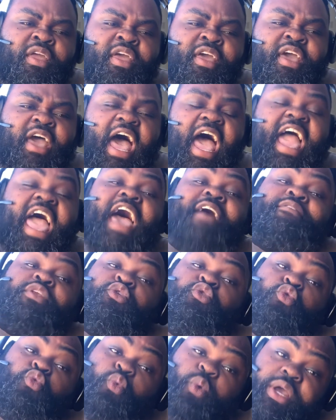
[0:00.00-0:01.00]
I have
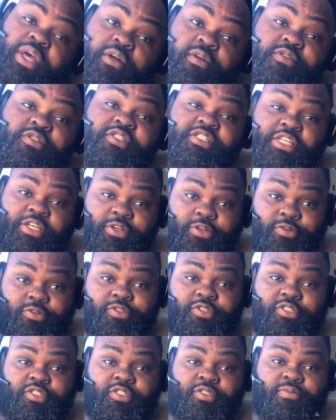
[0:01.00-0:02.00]
new wheel
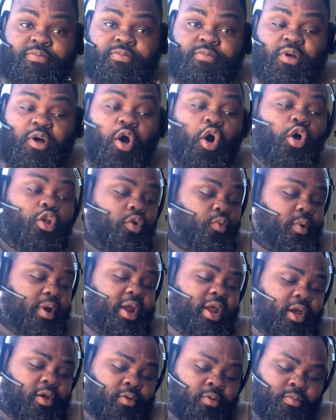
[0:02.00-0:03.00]
seals all around.